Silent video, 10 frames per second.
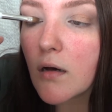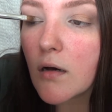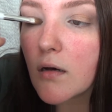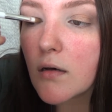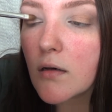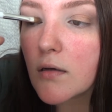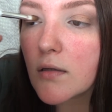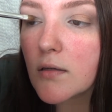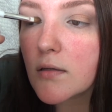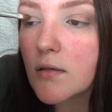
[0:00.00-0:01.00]

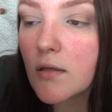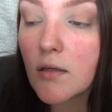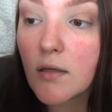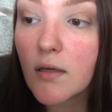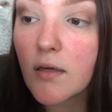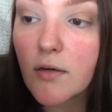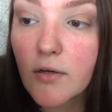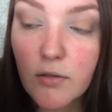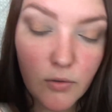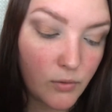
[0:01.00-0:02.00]
on the
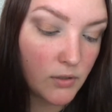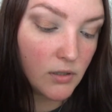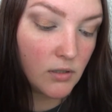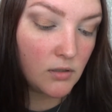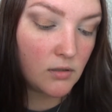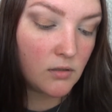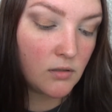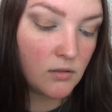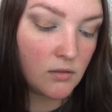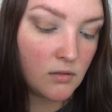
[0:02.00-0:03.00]
inner corner
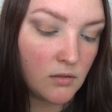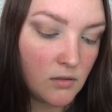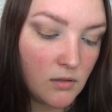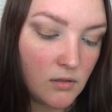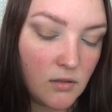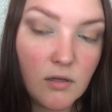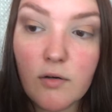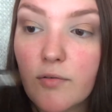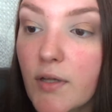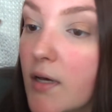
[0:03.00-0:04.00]

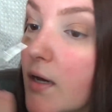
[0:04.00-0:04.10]
of the